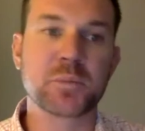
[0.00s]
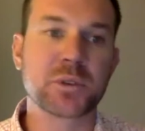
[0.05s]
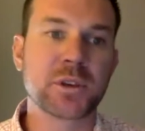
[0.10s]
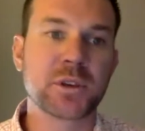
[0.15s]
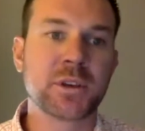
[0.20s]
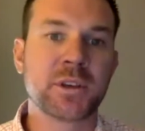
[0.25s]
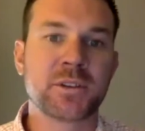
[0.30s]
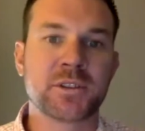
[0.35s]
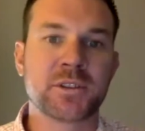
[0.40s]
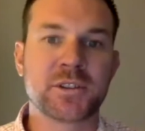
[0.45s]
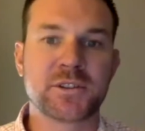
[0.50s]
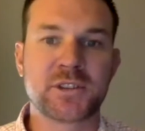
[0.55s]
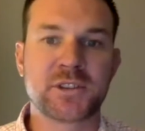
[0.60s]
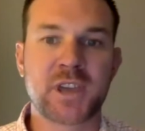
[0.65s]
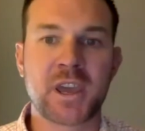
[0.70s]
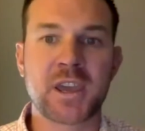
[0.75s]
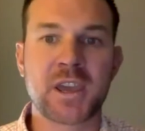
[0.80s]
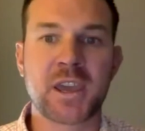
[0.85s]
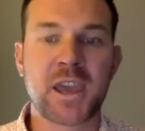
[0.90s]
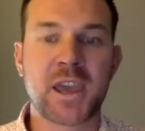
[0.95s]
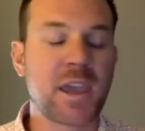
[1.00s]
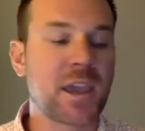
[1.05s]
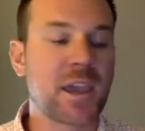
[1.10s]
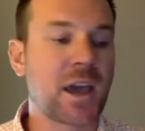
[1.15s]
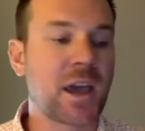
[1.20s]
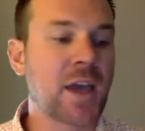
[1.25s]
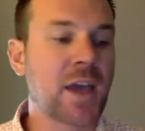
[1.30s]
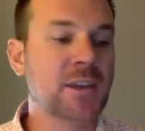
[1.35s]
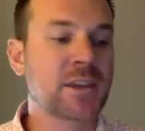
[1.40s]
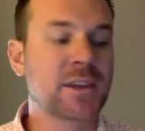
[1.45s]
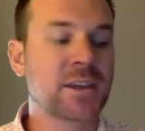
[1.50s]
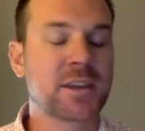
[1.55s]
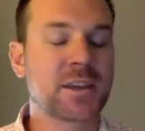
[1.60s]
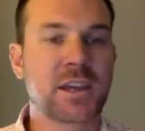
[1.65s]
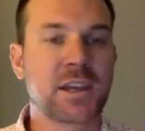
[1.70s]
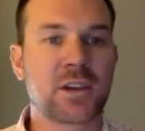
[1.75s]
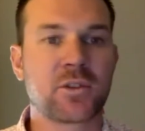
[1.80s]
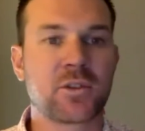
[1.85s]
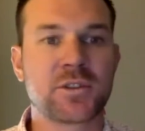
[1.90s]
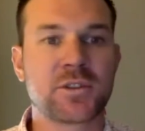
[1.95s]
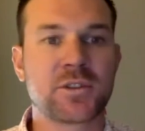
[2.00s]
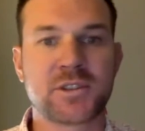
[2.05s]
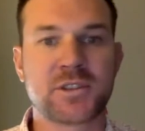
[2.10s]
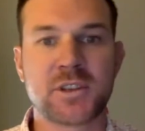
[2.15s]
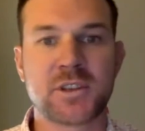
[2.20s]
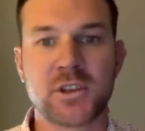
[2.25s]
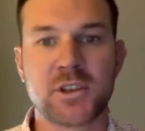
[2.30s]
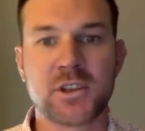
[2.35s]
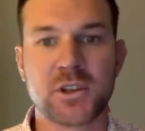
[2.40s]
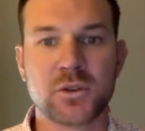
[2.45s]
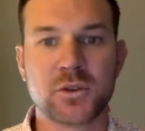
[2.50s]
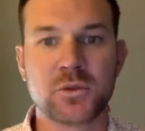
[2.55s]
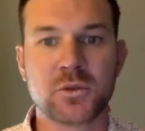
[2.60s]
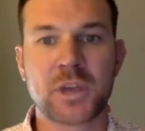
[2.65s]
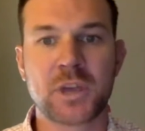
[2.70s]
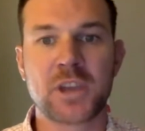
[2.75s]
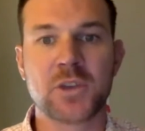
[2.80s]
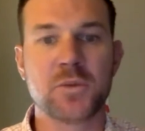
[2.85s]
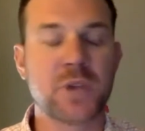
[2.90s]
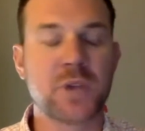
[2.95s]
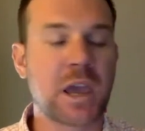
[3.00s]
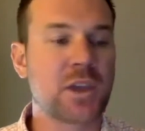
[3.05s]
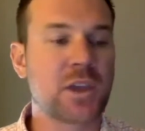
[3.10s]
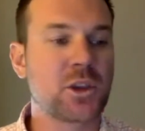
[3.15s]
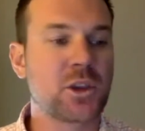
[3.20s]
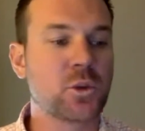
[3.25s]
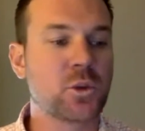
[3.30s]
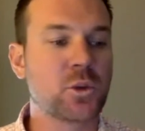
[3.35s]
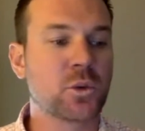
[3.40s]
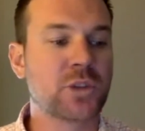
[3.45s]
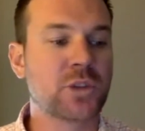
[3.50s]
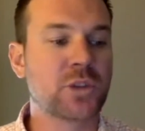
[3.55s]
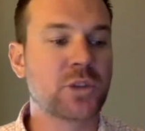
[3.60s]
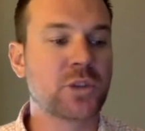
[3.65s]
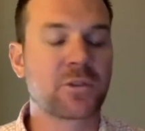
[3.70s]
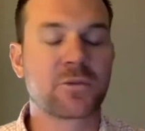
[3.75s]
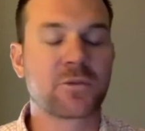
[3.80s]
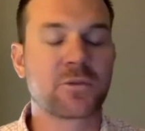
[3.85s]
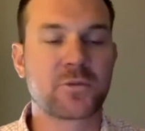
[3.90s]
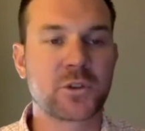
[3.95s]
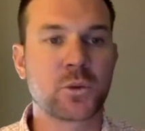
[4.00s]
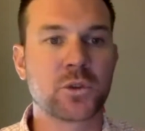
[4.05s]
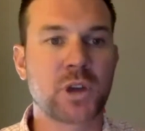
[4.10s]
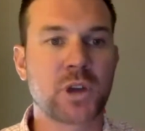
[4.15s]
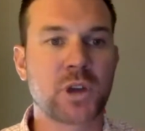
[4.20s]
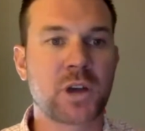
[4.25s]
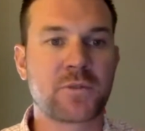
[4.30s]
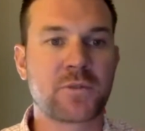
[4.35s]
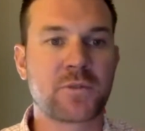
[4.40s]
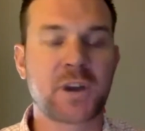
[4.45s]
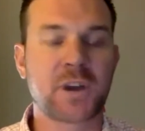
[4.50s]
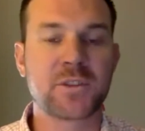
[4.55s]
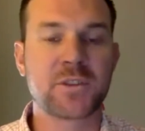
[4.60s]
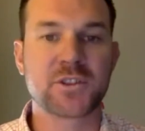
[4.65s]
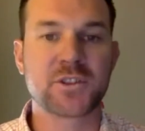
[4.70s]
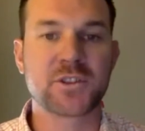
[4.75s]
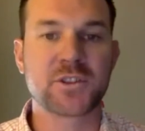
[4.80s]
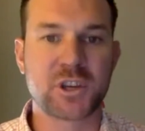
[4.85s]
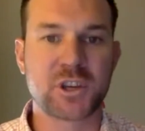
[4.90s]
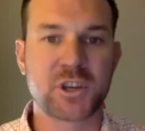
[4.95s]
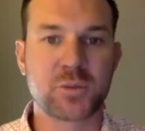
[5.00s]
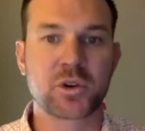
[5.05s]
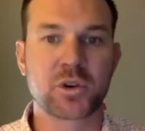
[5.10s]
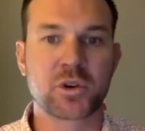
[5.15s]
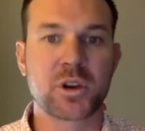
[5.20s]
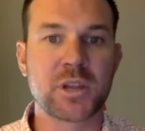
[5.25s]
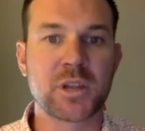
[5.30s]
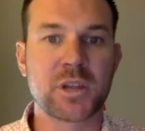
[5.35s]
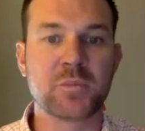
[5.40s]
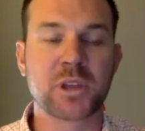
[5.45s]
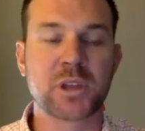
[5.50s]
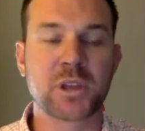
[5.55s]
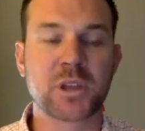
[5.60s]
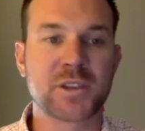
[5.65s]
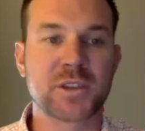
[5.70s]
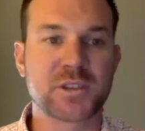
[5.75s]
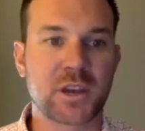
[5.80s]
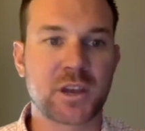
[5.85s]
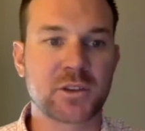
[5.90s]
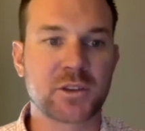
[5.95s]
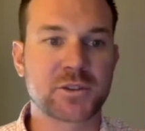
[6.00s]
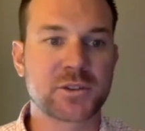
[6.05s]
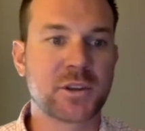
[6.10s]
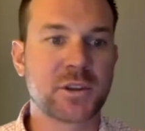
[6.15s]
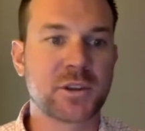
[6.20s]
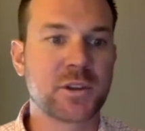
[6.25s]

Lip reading: to say, hey, I can guarantee you that you will not find this cheaper anyplace else,